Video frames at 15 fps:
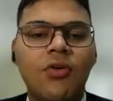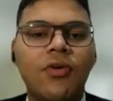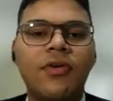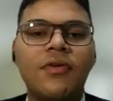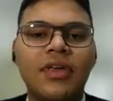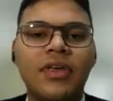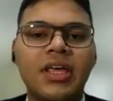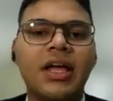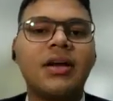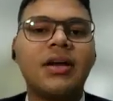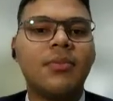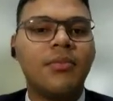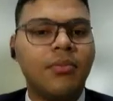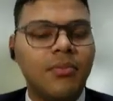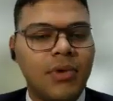or we
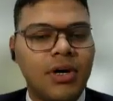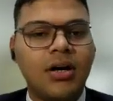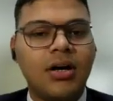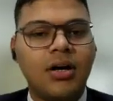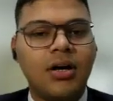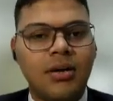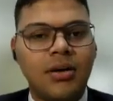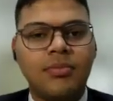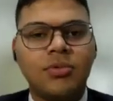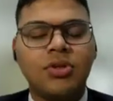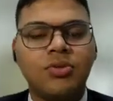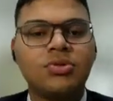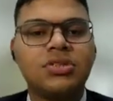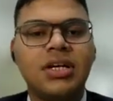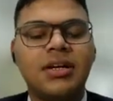can
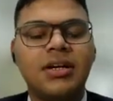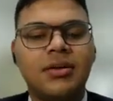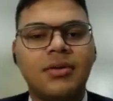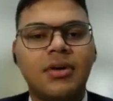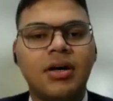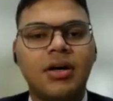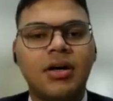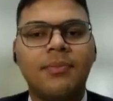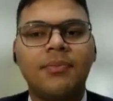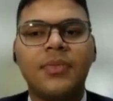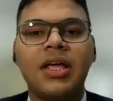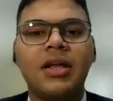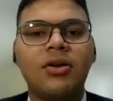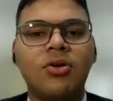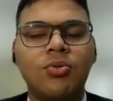use it
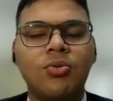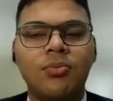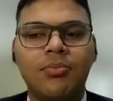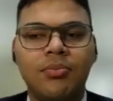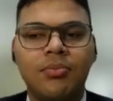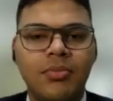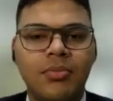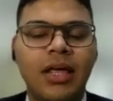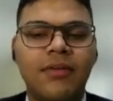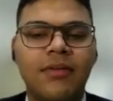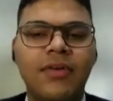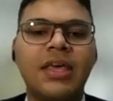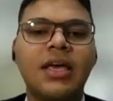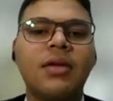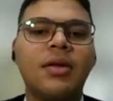to
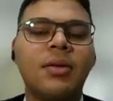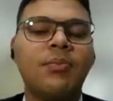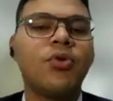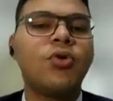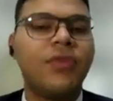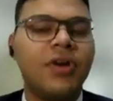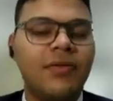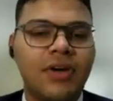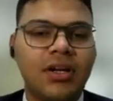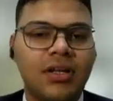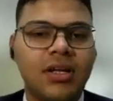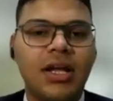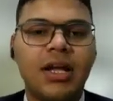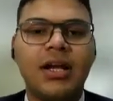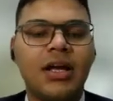like we can improve it
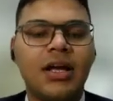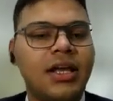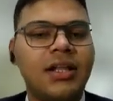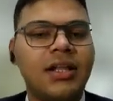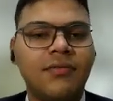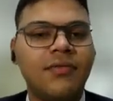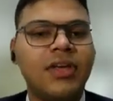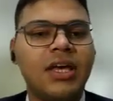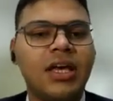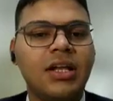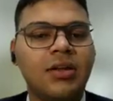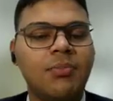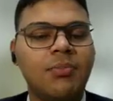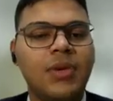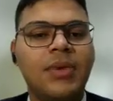further, and again we
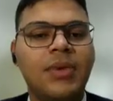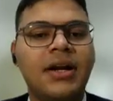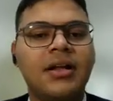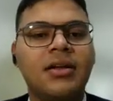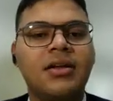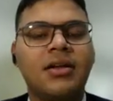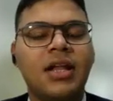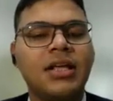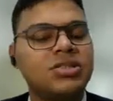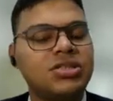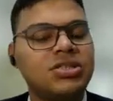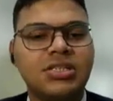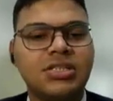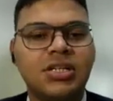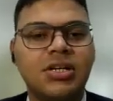can implement it in
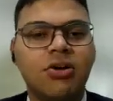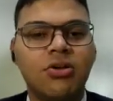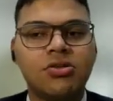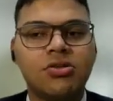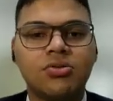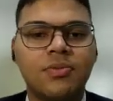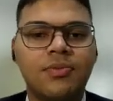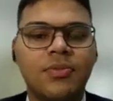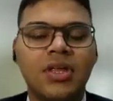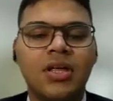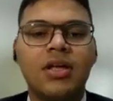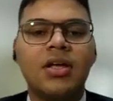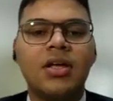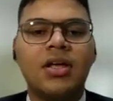like GST also.